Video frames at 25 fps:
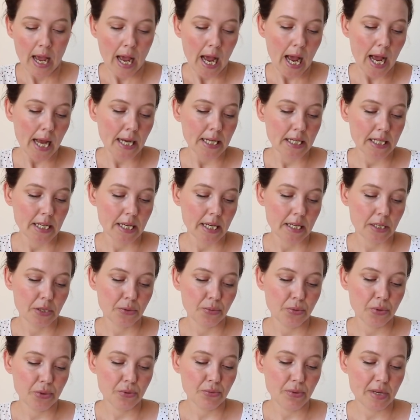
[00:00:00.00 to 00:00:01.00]
And
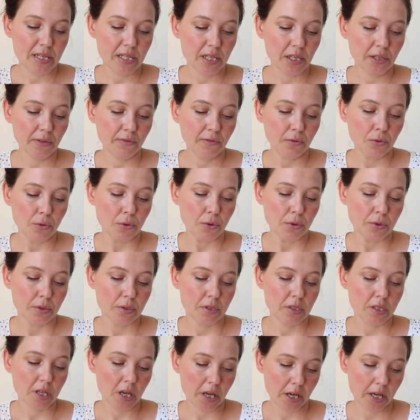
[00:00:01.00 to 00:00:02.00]
it was written for
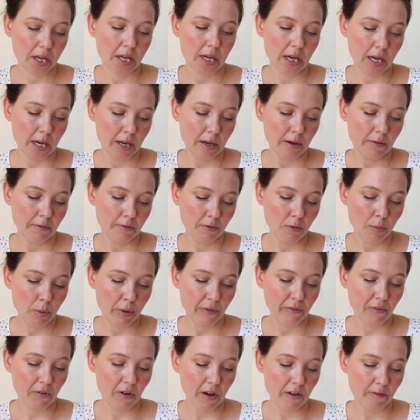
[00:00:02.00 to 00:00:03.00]
circular,
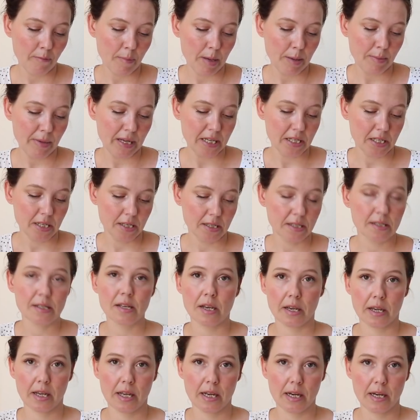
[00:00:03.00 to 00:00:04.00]
4.5mm
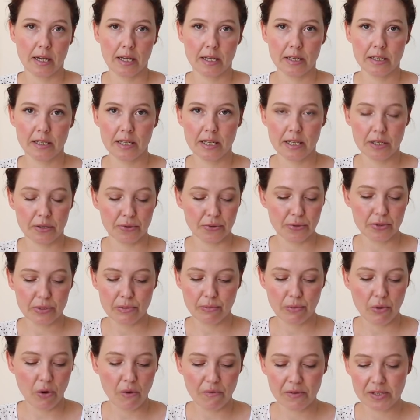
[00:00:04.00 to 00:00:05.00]
circular needles.
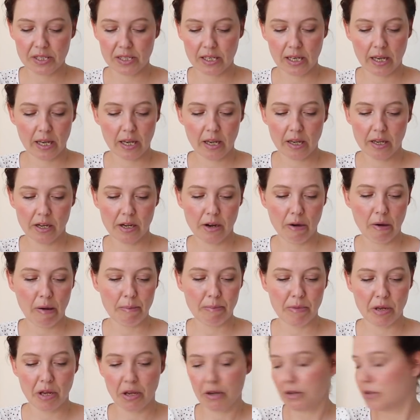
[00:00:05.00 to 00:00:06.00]
Well, obviously, you know,
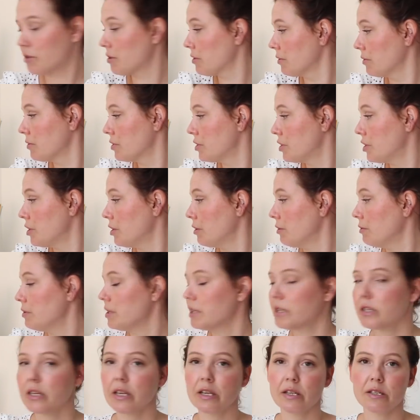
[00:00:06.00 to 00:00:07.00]
I'm new to
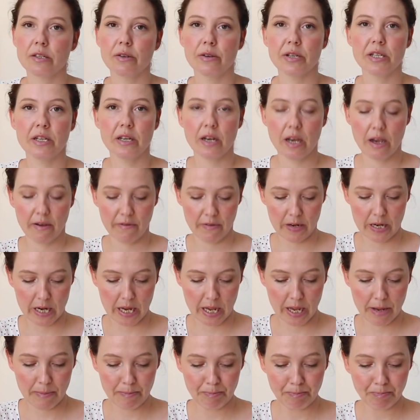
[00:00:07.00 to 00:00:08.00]
knitting, so I didn't have
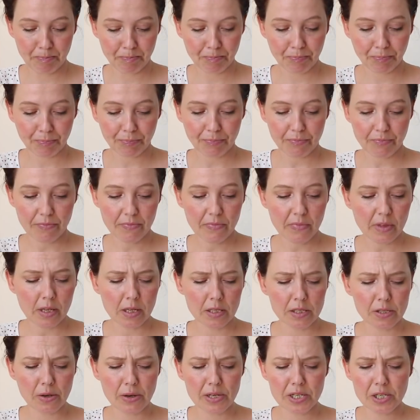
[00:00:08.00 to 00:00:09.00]
any.
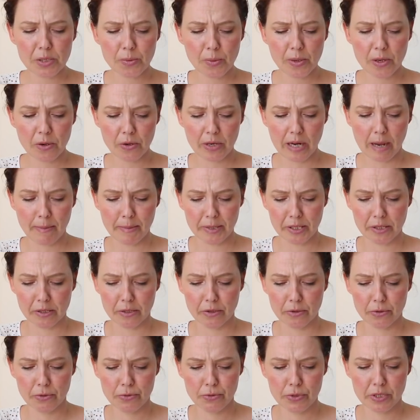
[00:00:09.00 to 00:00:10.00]
So I just went on
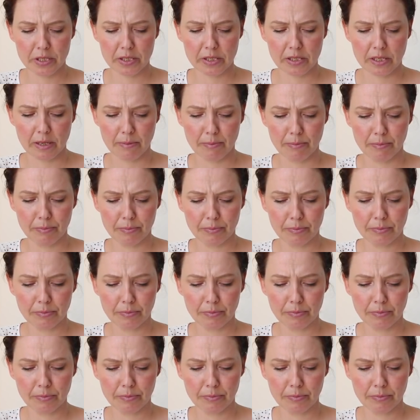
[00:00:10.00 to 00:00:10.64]
Amazon and ordered some.